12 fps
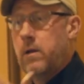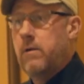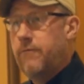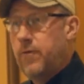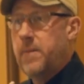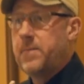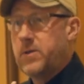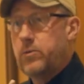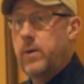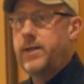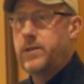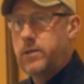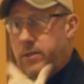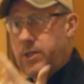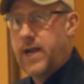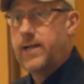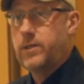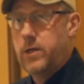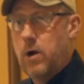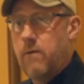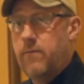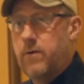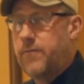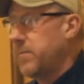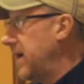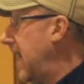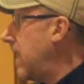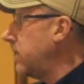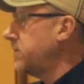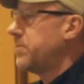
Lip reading: flip a switch to change it over from gallons